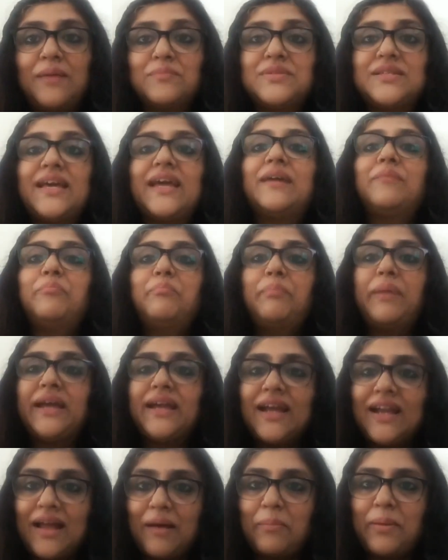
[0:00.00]
I'm saying
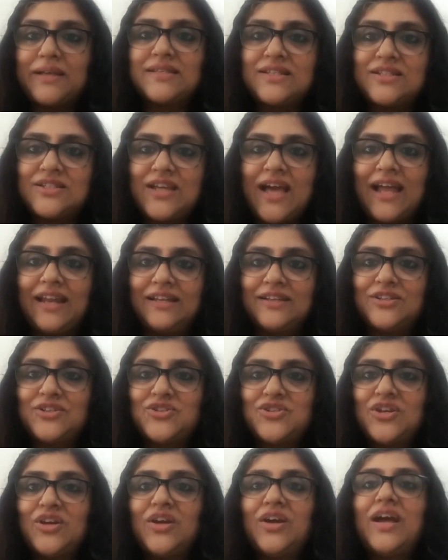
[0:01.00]
pick it up as a
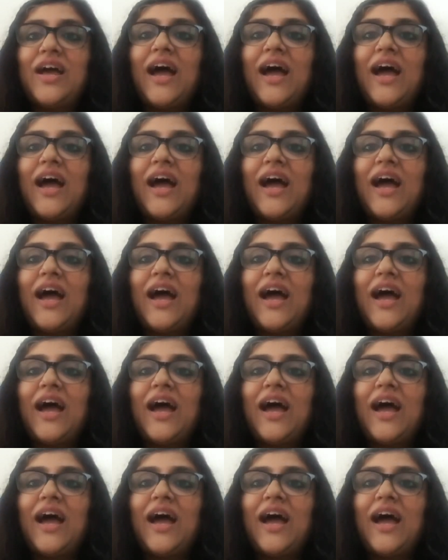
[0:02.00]
challenge